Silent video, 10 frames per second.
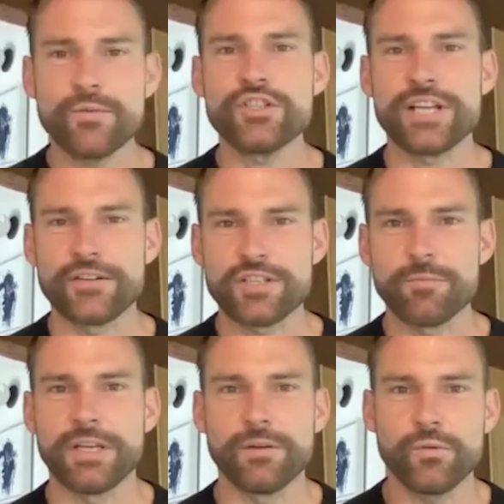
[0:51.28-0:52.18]
reach out to
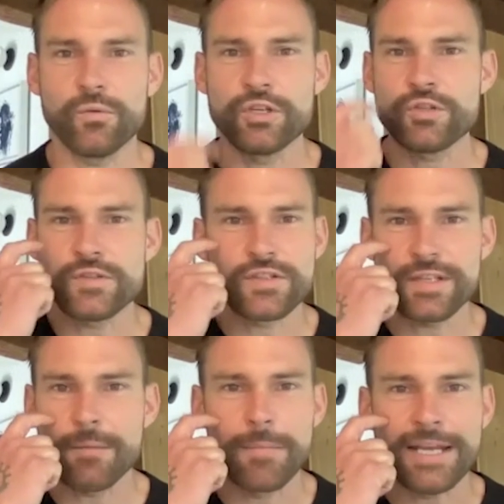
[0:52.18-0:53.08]
me, which
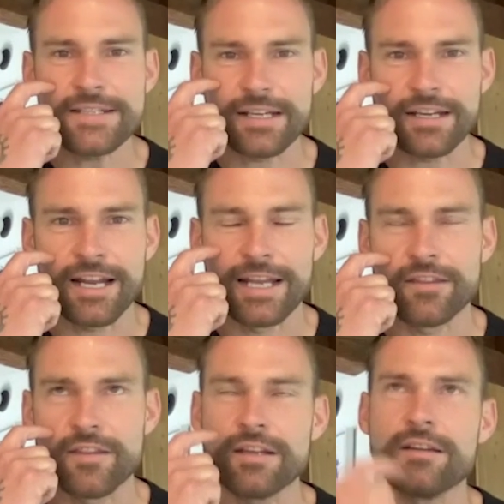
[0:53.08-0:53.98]
was amazing. And
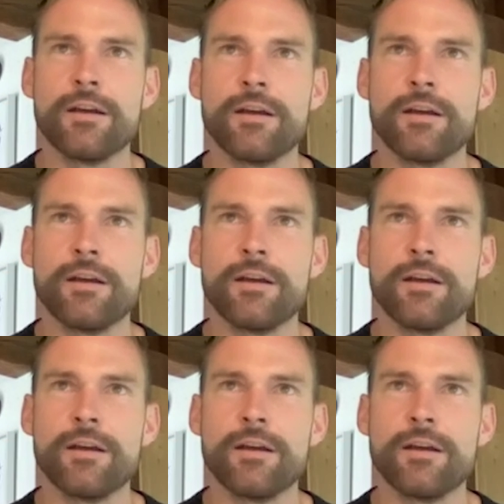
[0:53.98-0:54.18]
I think